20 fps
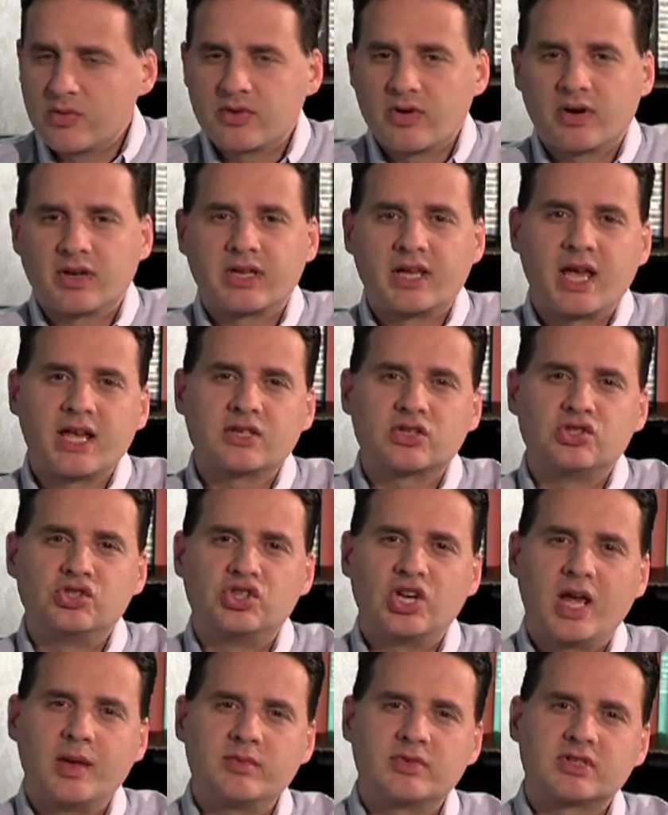with our guest,
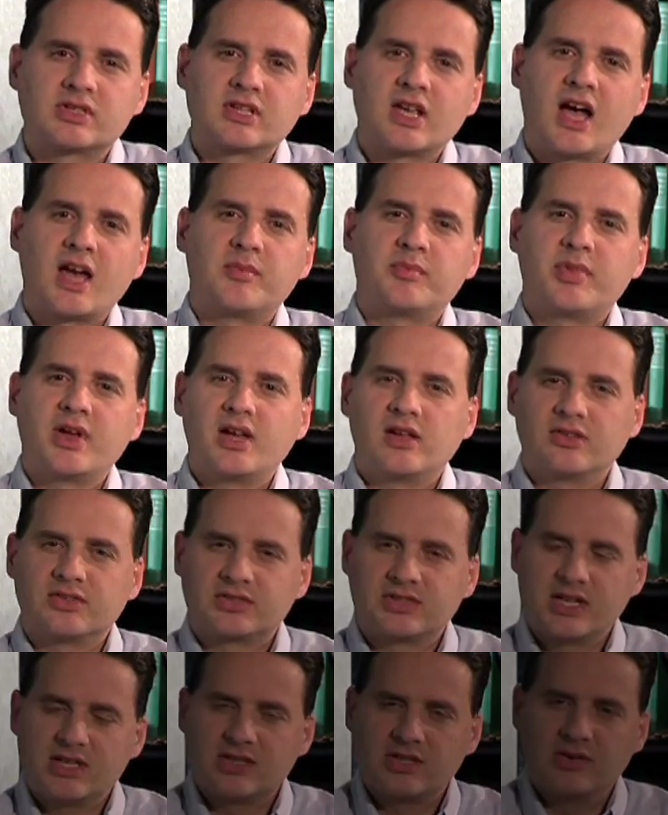James Scott Bell.
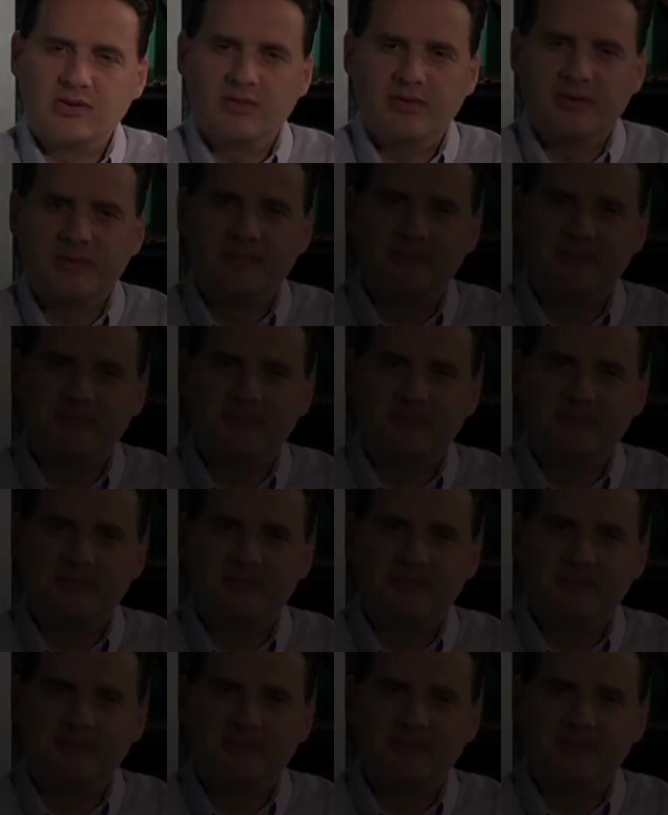Stay tuned.